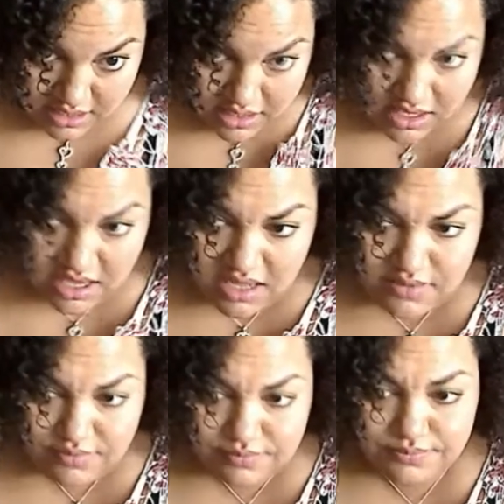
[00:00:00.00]
I
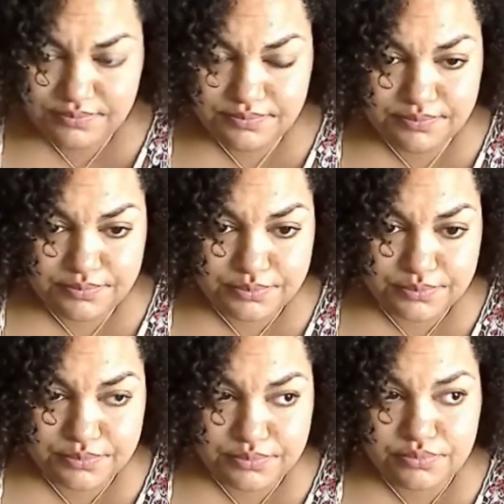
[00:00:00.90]

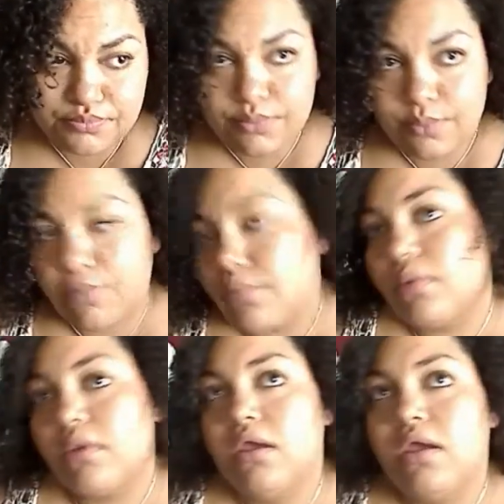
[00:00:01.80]

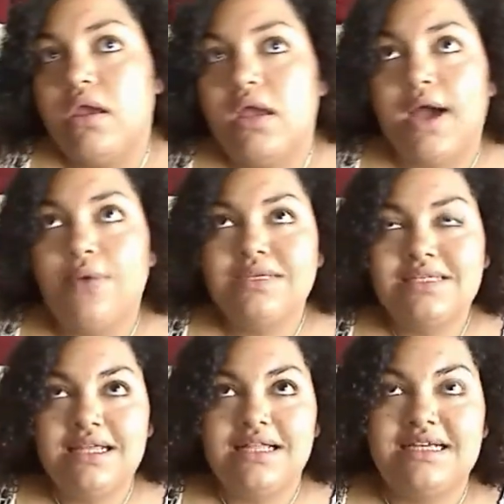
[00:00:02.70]
want to
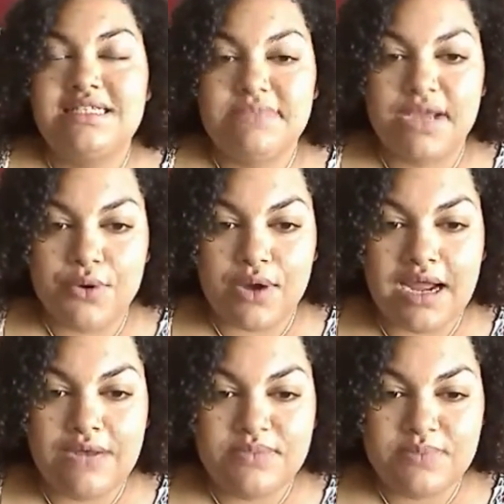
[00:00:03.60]
say the last time I
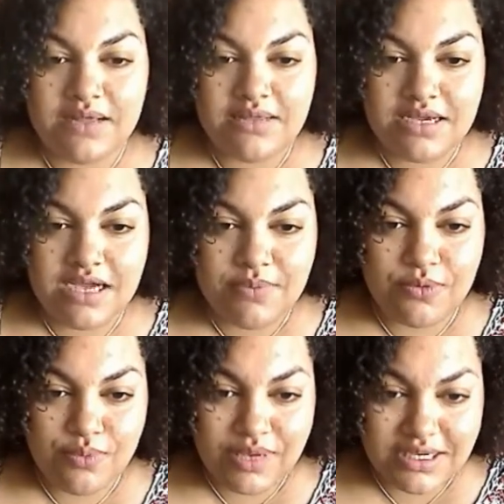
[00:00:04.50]
cried was probably a couple
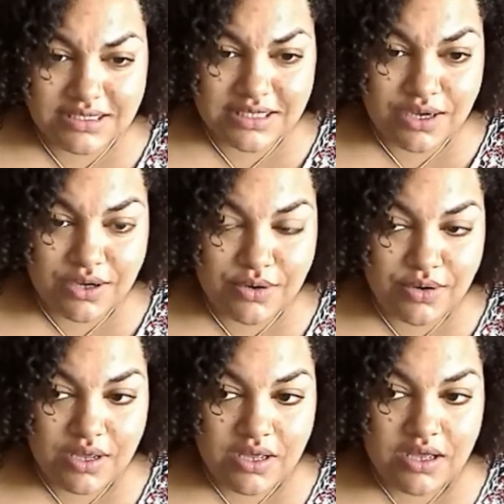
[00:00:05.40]
weeks ago.
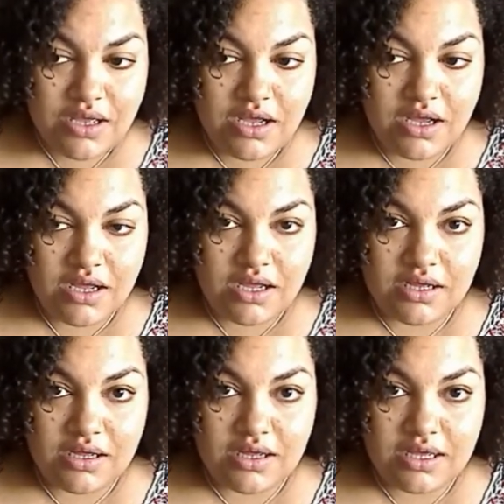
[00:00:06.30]

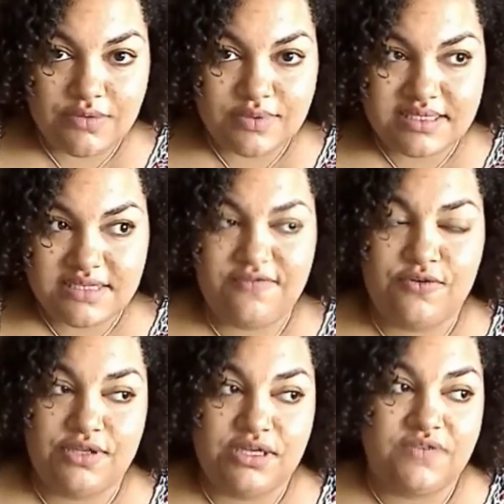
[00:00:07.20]
It was the
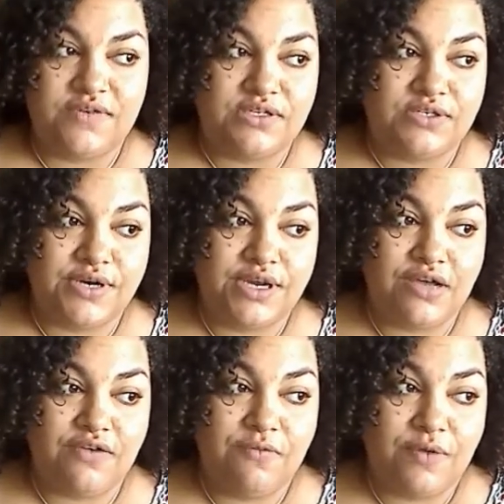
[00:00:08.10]
4th anniversary
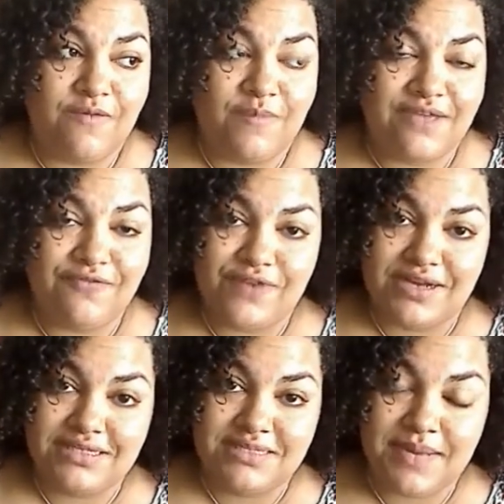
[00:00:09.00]
of one of my
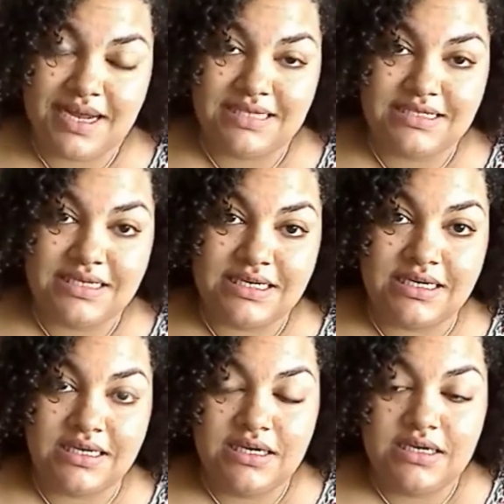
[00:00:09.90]
friends
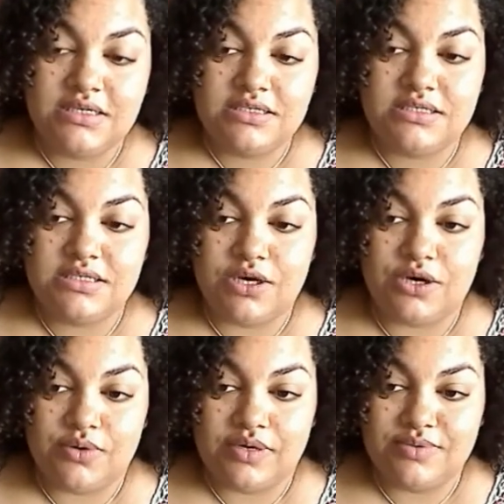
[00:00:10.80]
passing,
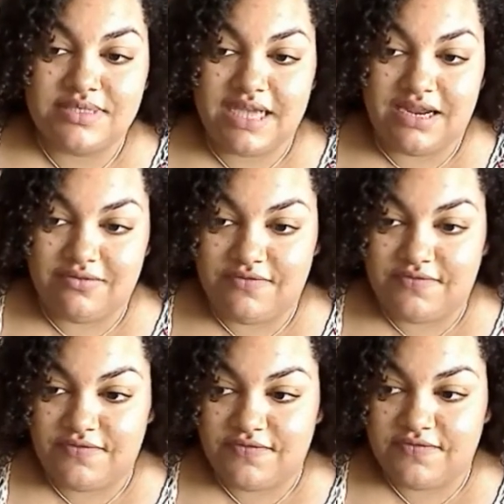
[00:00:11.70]
so it was kind
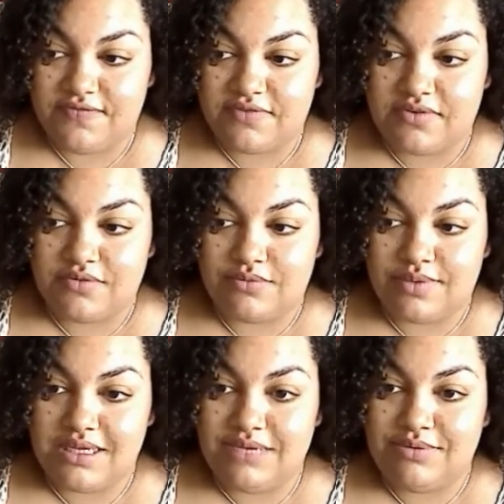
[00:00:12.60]
of
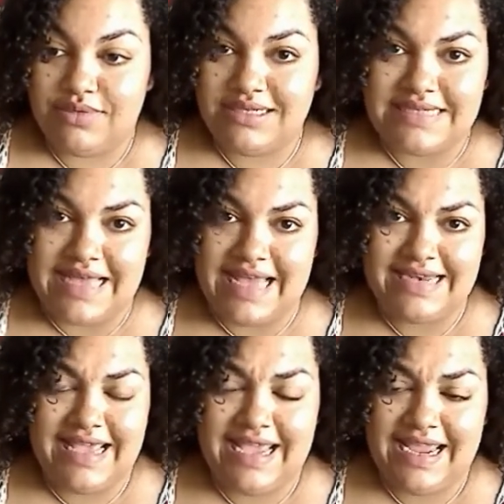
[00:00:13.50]
really, really sad
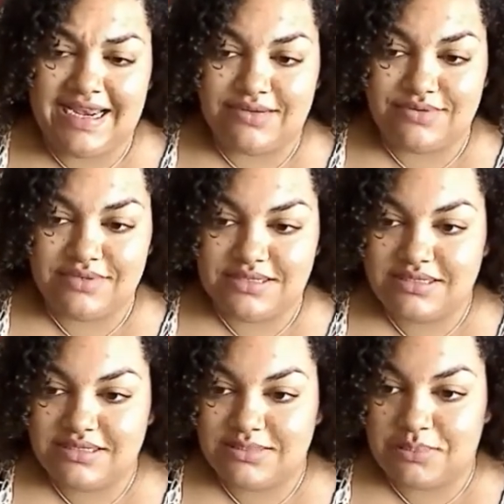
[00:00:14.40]
day, and I
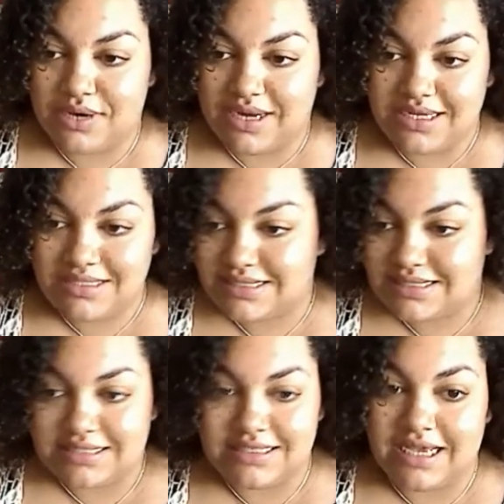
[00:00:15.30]
was depressed,
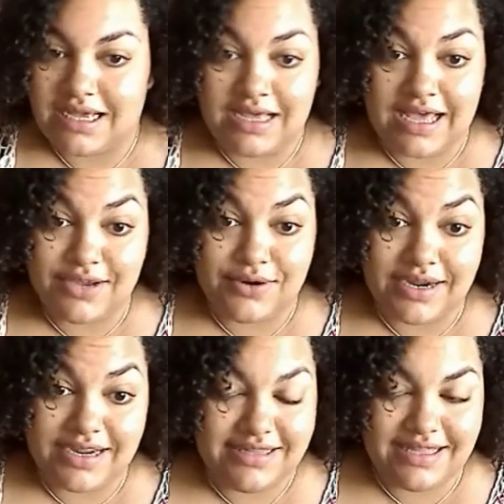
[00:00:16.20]
and yeah, I
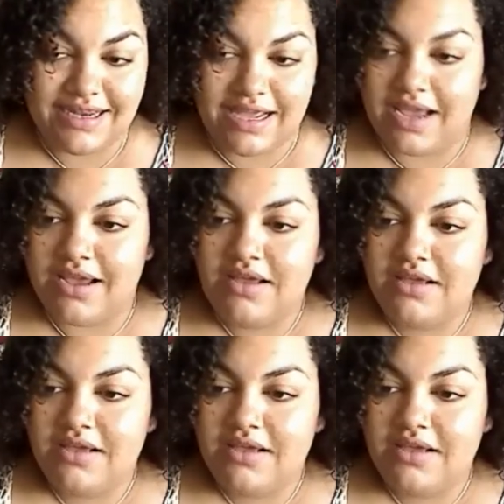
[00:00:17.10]
cried that day.